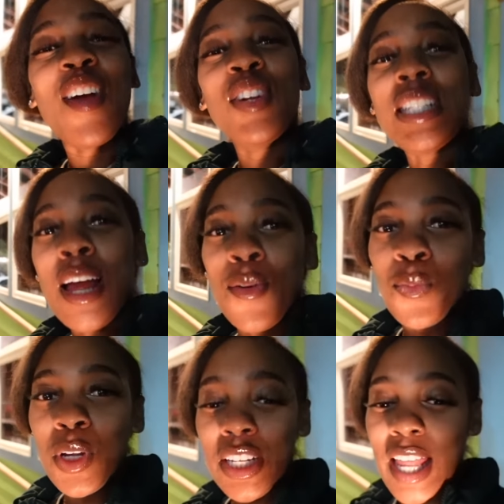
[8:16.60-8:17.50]
Every time
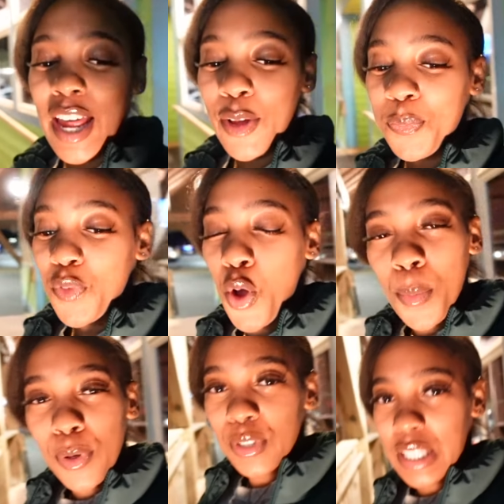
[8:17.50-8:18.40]
we're like
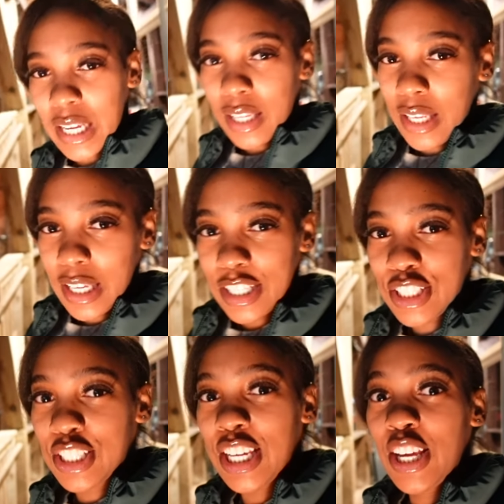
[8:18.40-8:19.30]
almost done eating,
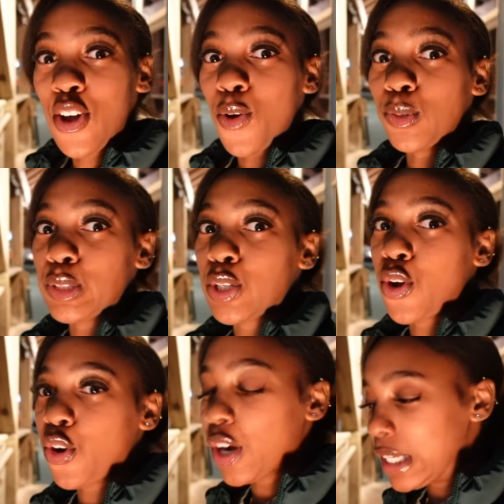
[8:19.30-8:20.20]
she goes
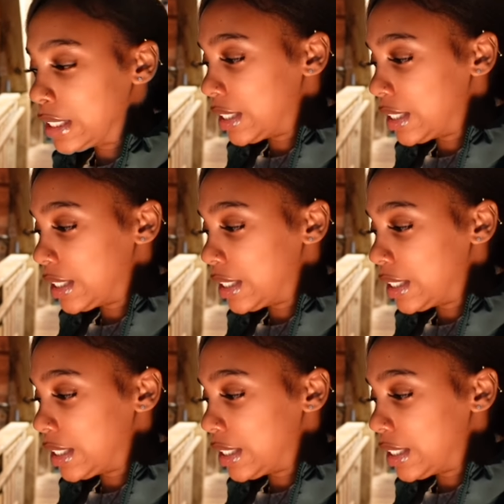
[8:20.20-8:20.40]
crazy.